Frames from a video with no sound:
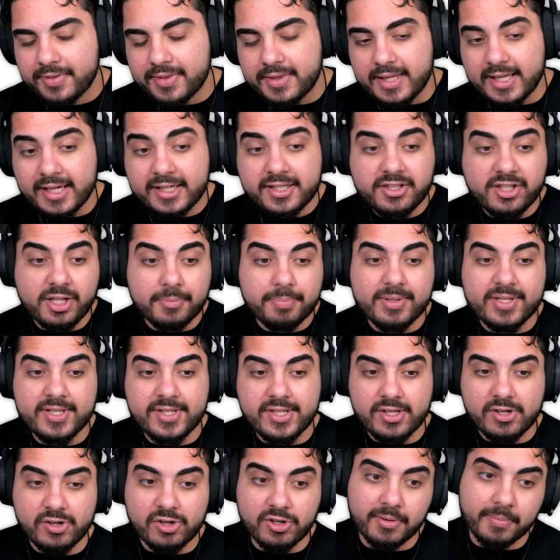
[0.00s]
Next up is
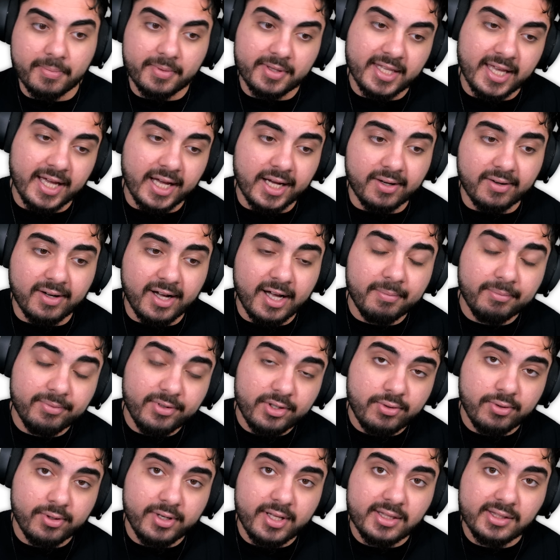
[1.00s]
Yorn. Now, I'm
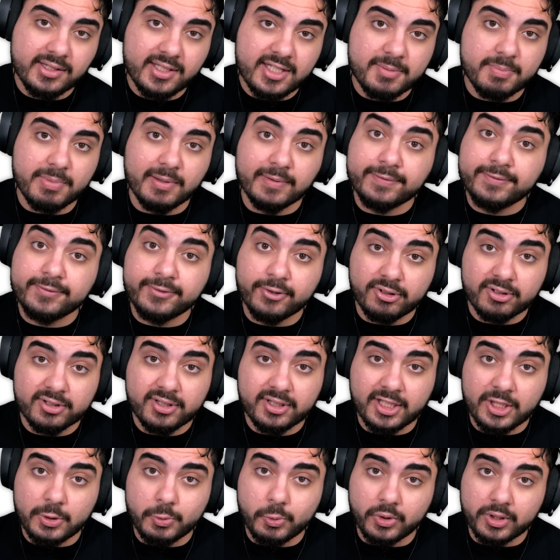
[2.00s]
recording this before the
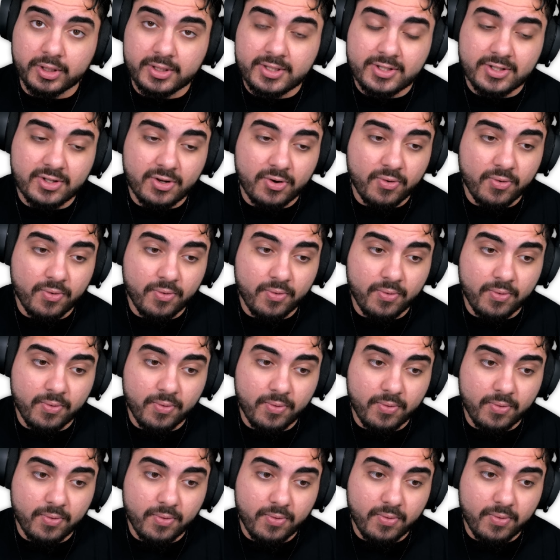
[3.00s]
rework, so
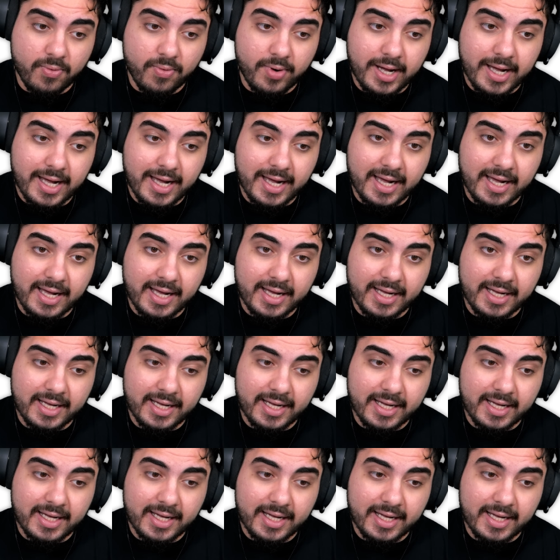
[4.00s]
uh,